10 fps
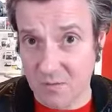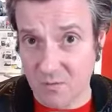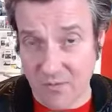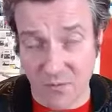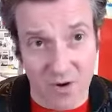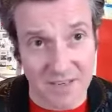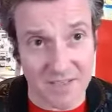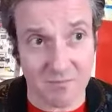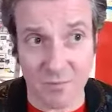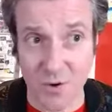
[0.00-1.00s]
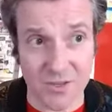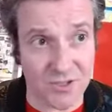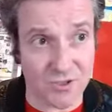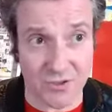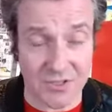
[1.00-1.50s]
referendum.
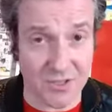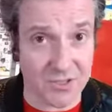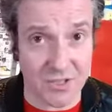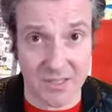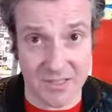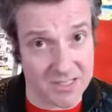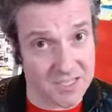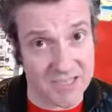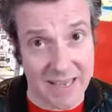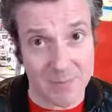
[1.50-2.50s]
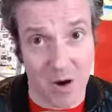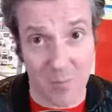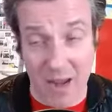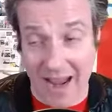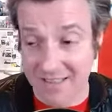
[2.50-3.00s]
Boris Johnston, you need to step
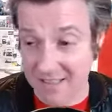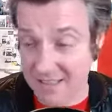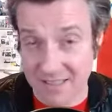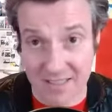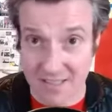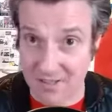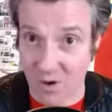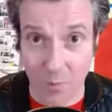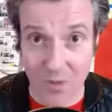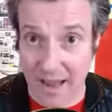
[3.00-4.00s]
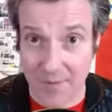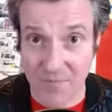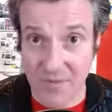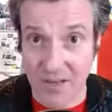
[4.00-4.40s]
up and you need to stop that.